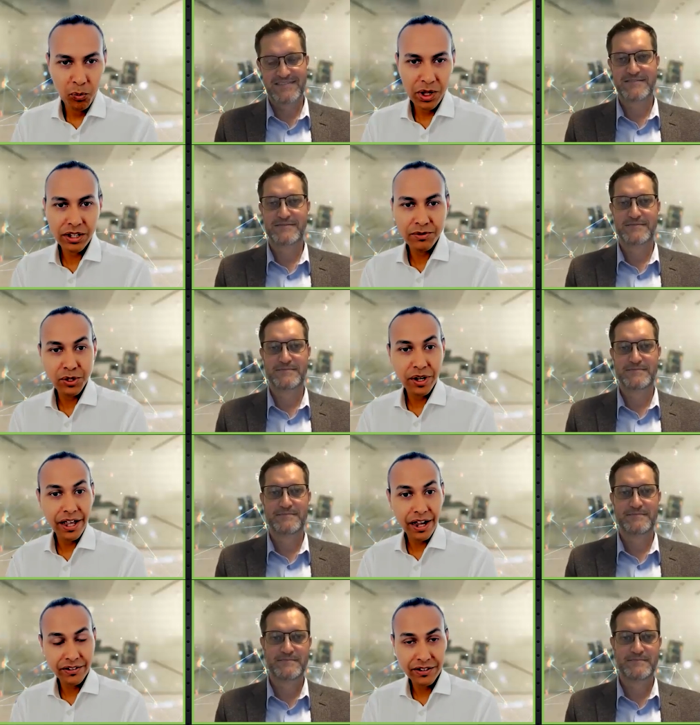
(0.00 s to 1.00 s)
Speaker 1: Welcome to
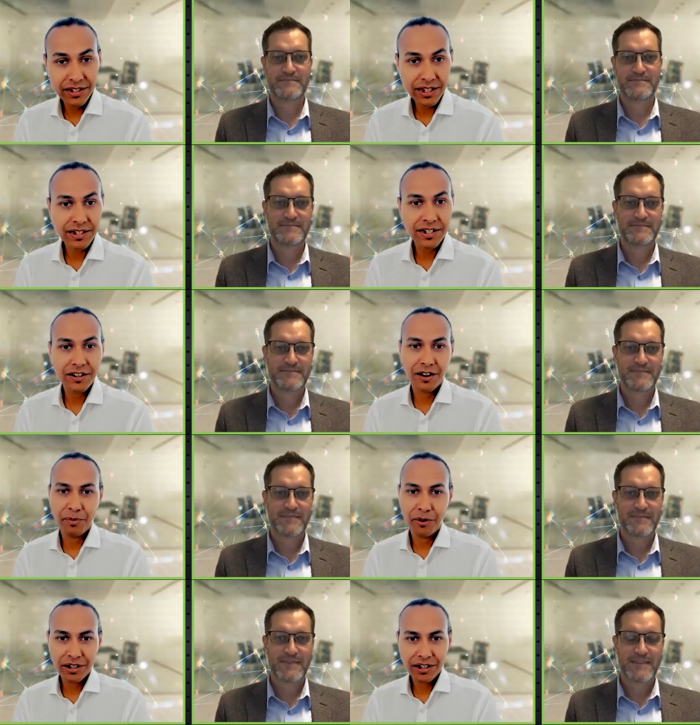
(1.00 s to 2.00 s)
AI360,
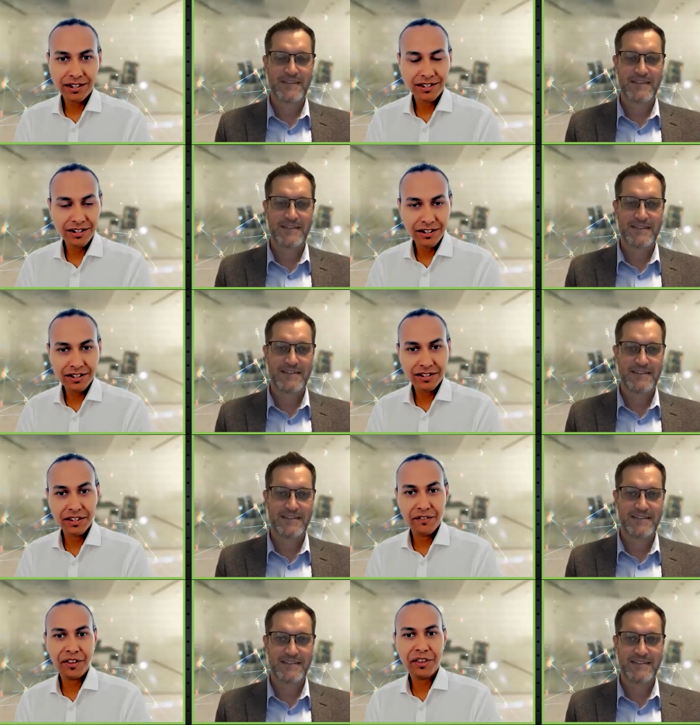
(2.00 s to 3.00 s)
our podcast
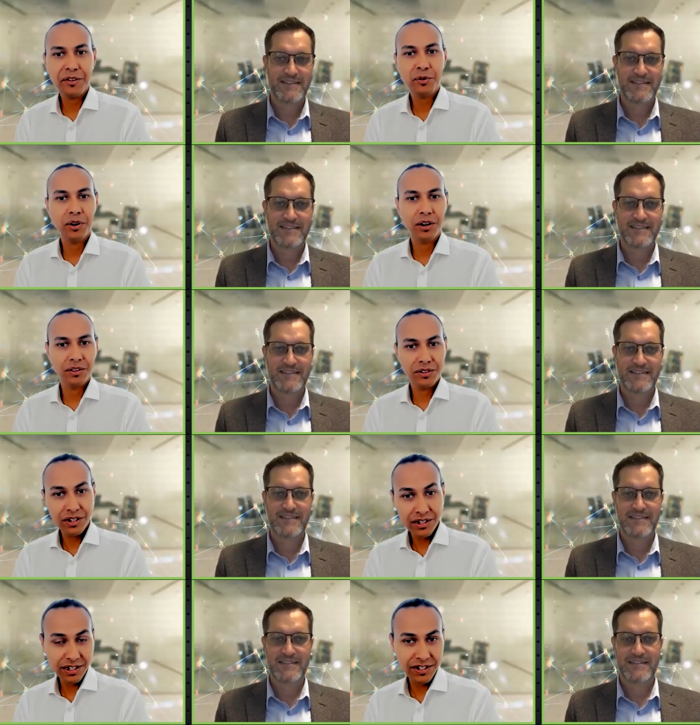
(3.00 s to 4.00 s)
series giving you a
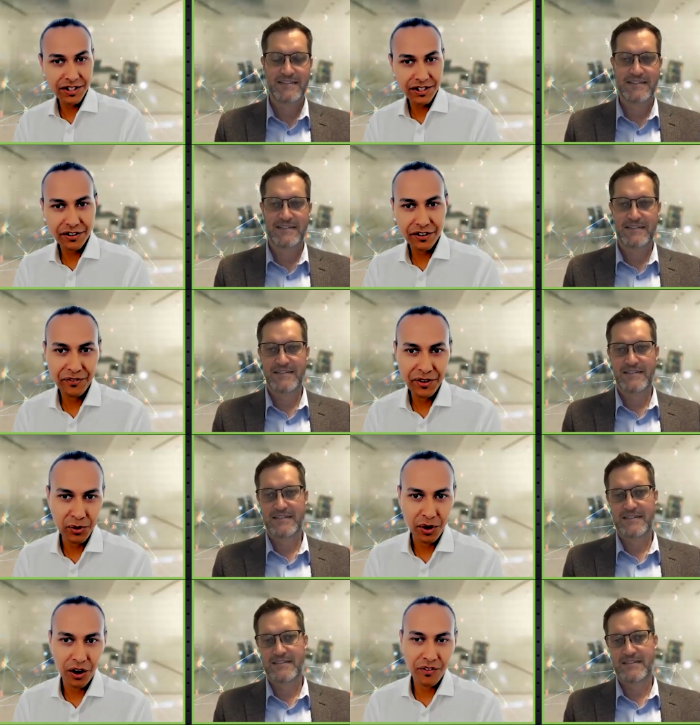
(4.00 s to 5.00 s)
360 degree
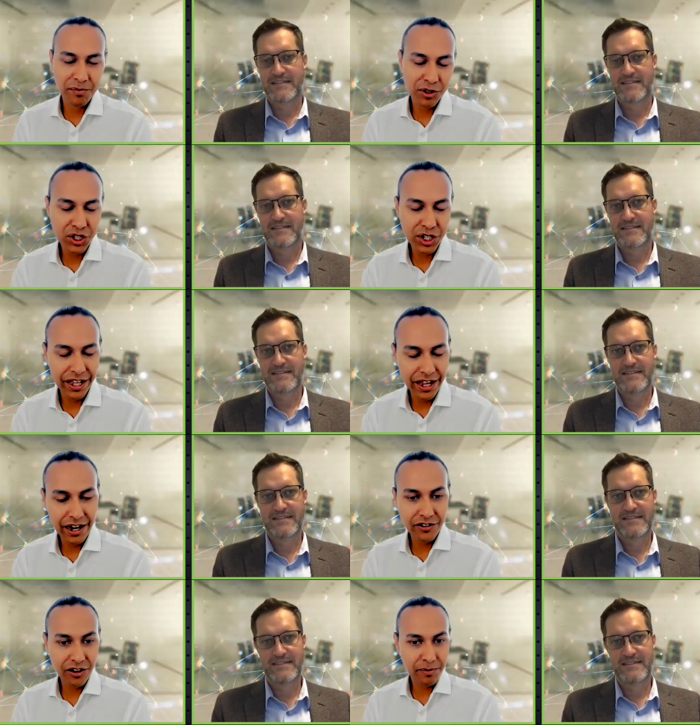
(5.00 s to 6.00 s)
view of emerging
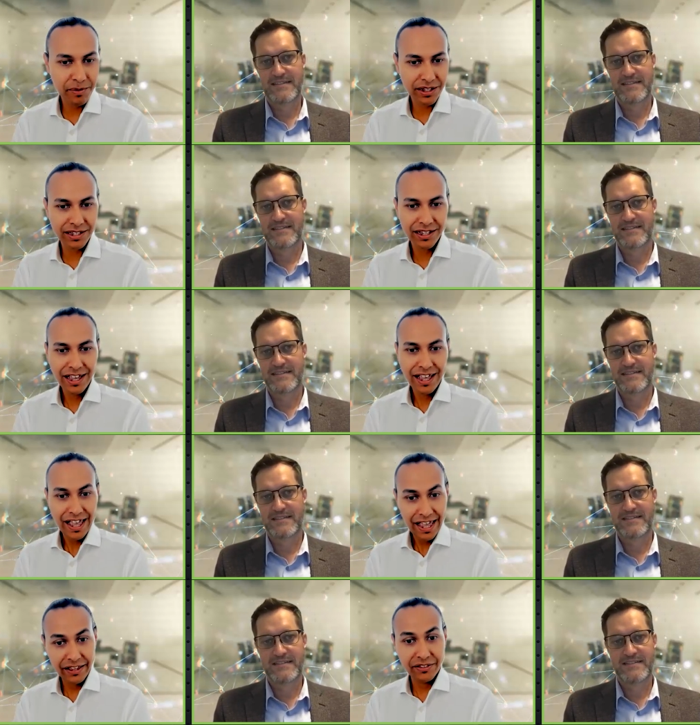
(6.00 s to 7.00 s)
AI topics
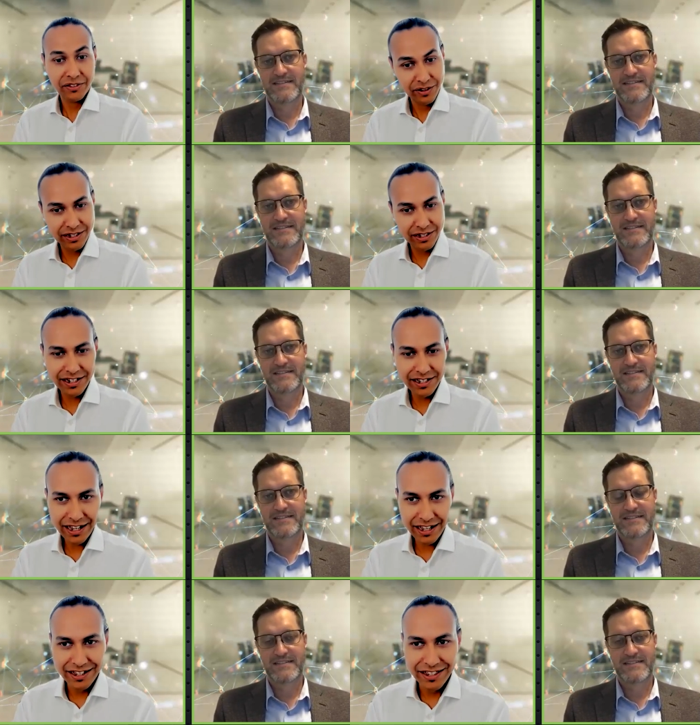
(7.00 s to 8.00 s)
in 360
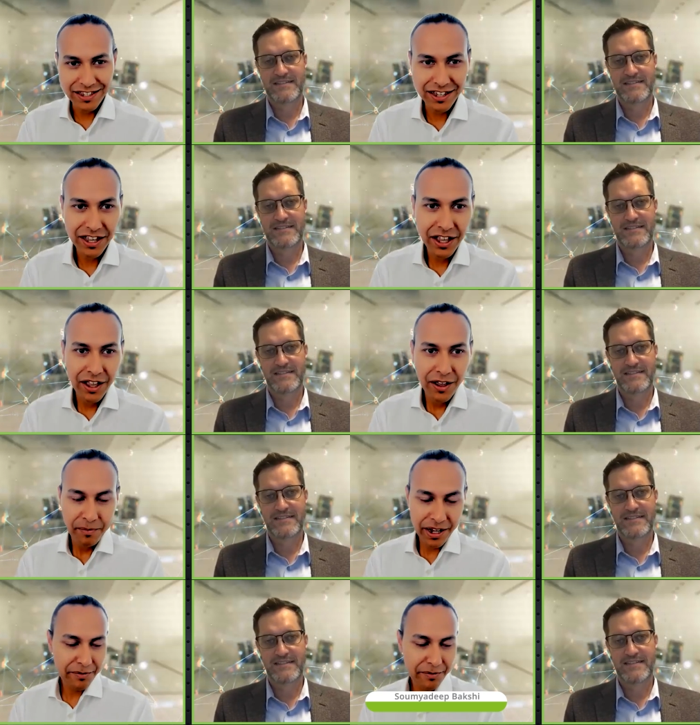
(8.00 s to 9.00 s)
seconds.
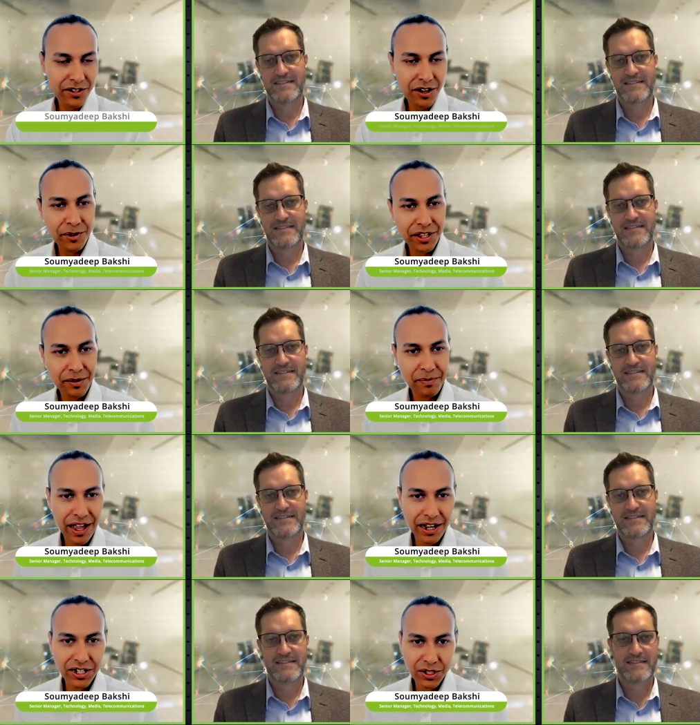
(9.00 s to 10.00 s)
My name is Soumyadeep,
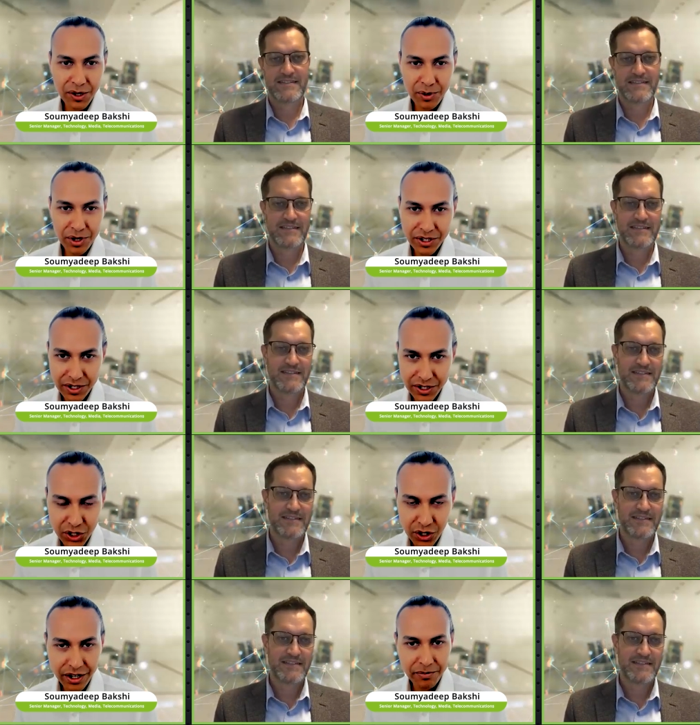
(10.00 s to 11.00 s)
and today we are
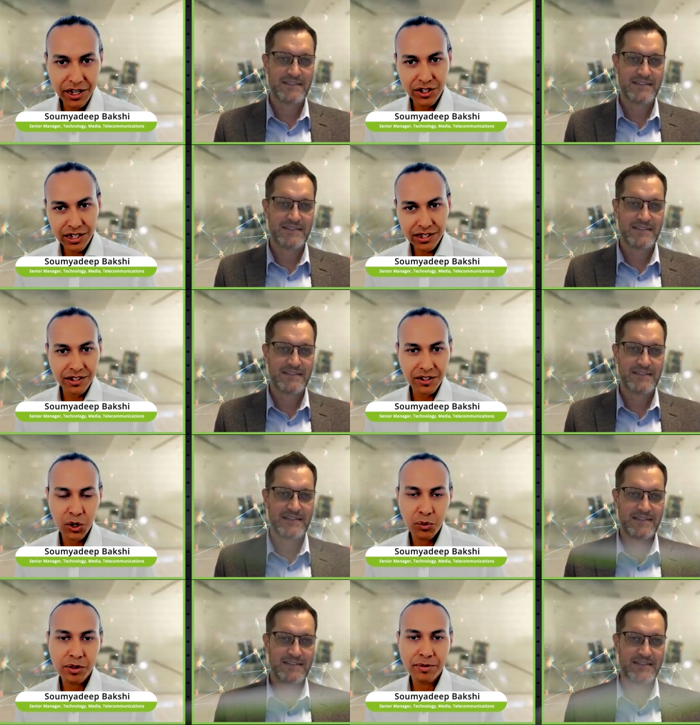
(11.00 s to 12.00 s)
joined by
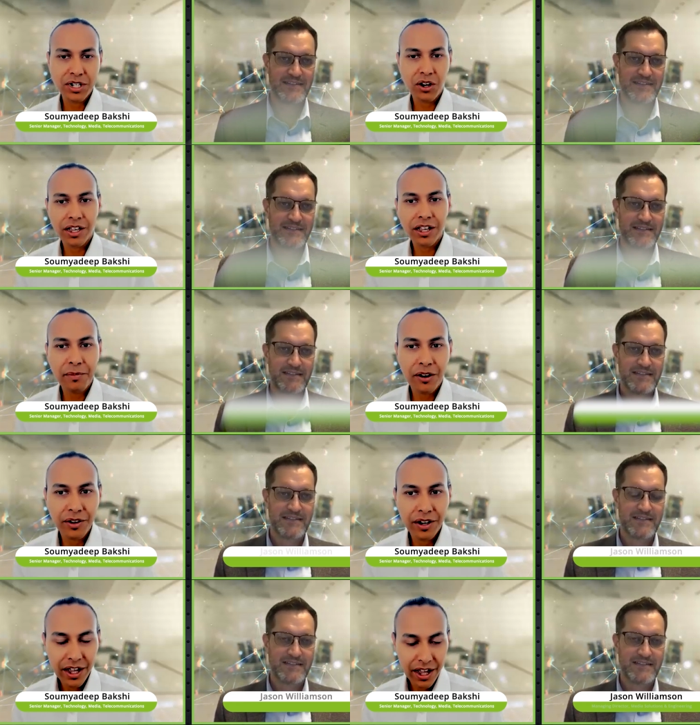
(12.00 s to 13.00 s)
Jason, who will be talking
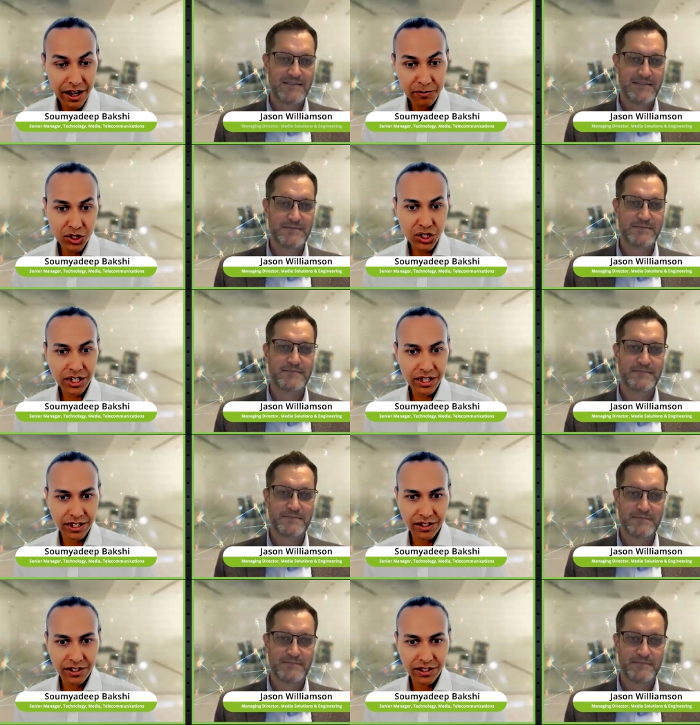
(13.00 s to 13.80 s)
about emerging